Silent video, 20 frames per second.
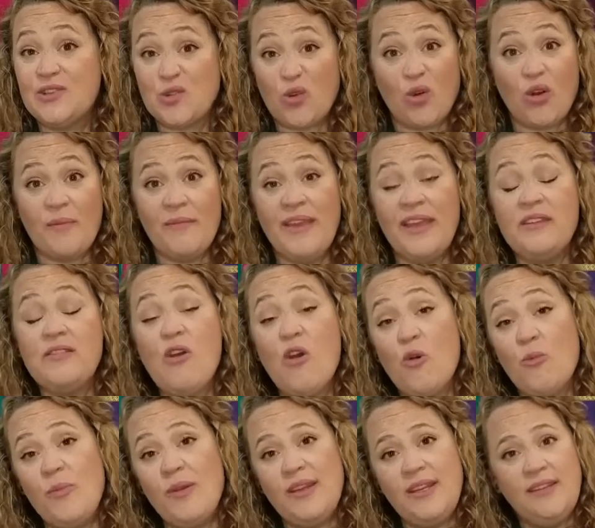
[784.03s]
doorman
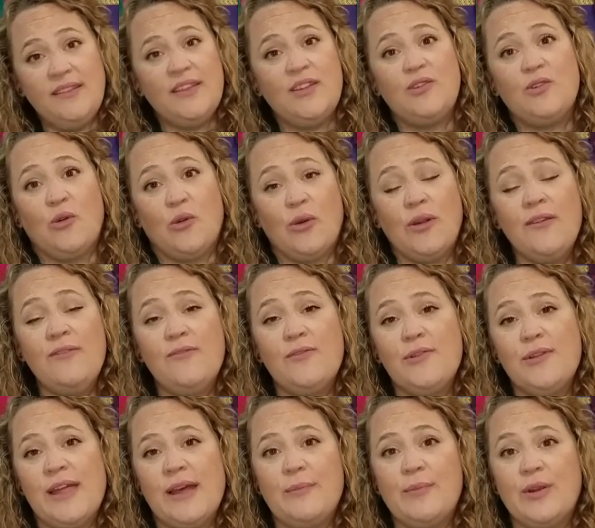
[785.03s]
opening the door
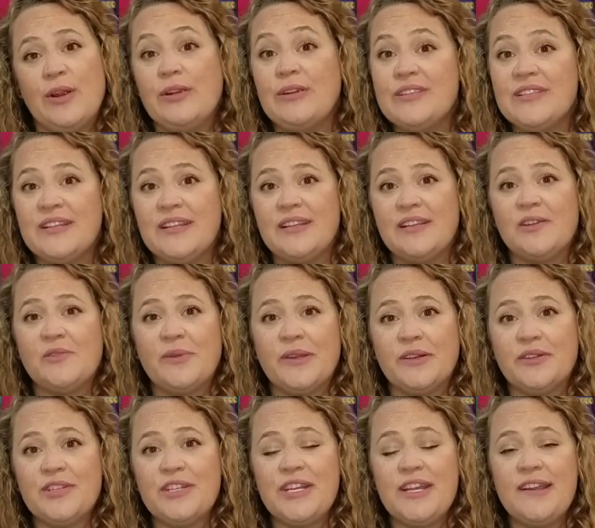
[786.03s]
for that person in the
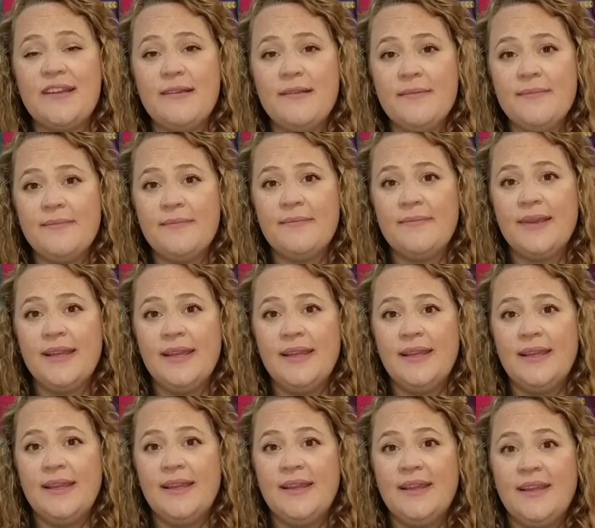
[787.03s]
wheelchair?
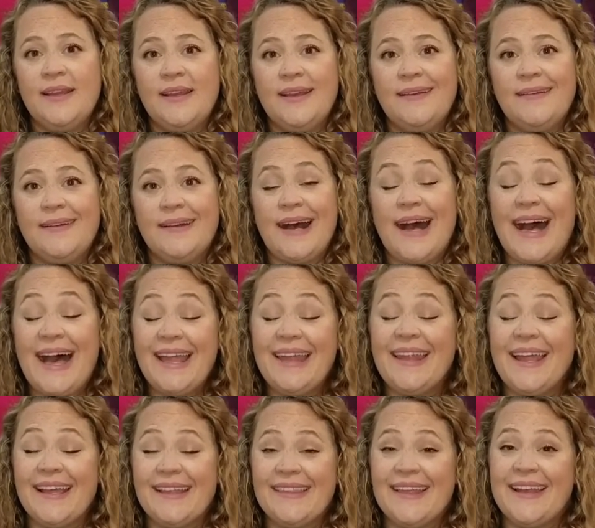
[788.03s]
I
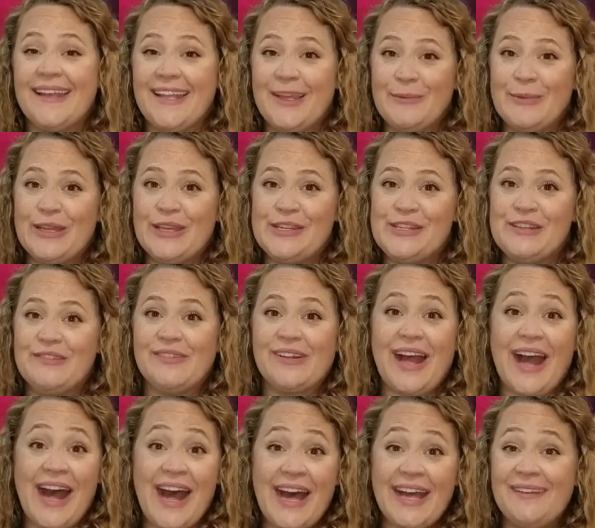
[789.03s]
like that image of
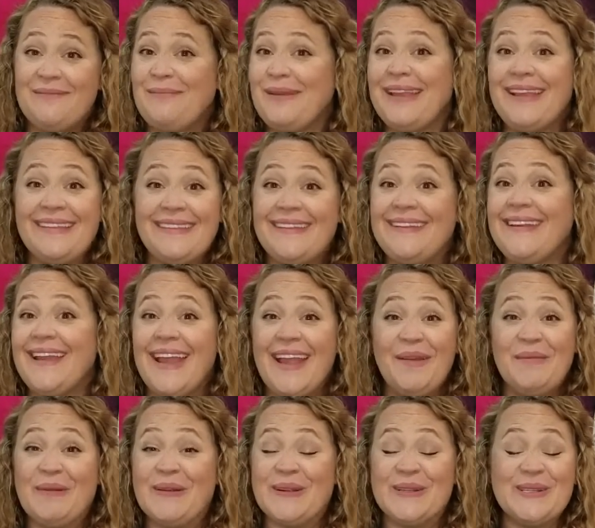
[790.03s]
God being the
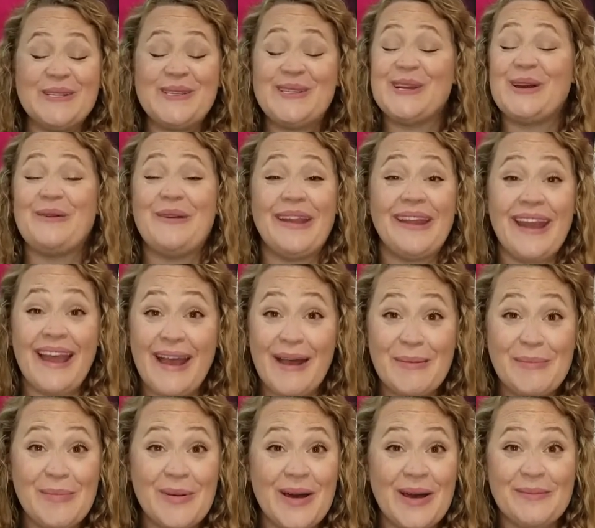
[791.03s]
neighbor showing
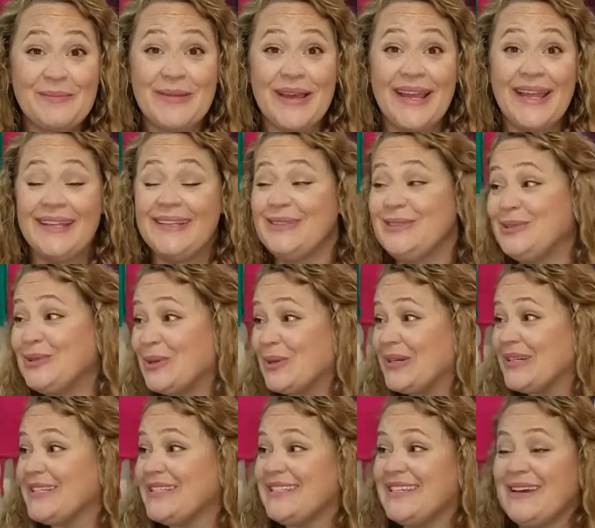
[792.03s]
up on my
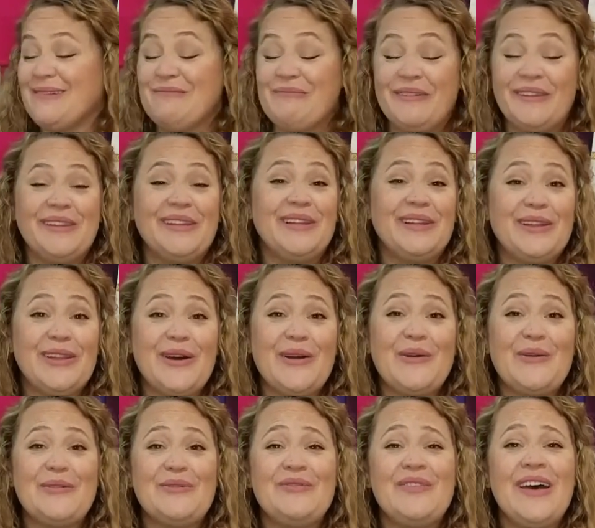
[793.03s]
doorstep with a
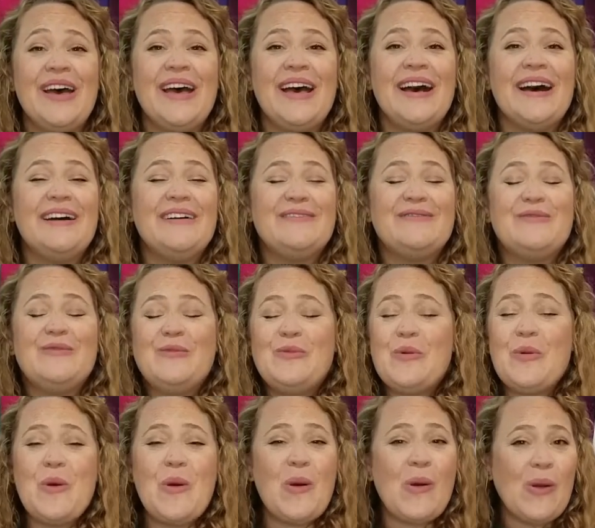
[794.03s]
loaf of
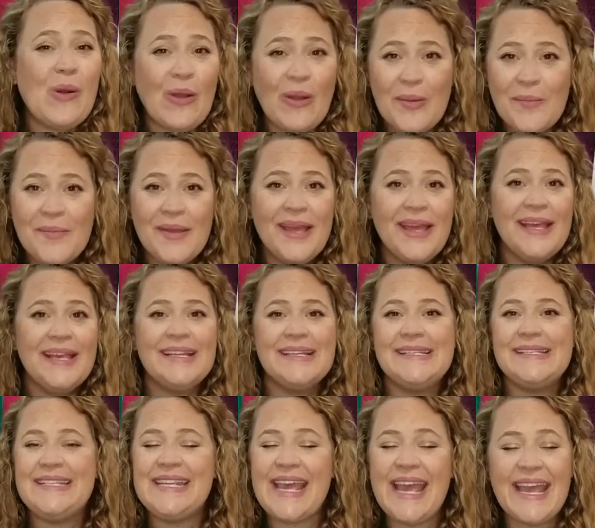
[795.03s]
warm,
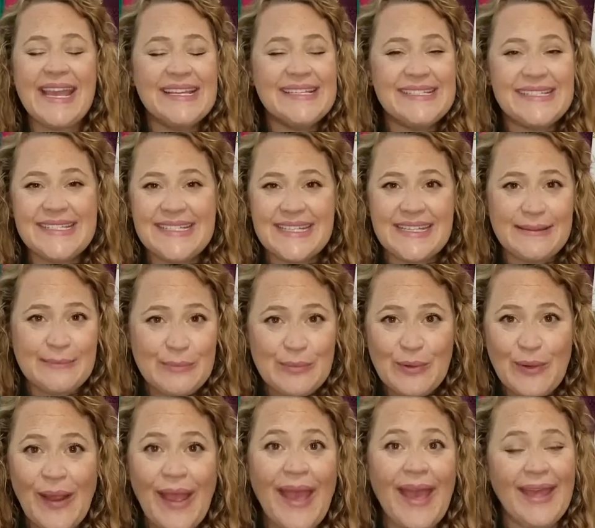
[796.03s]
tasty
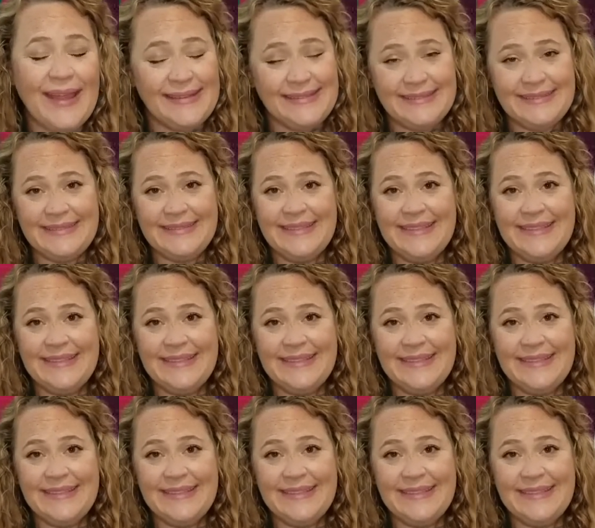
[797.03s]
bread.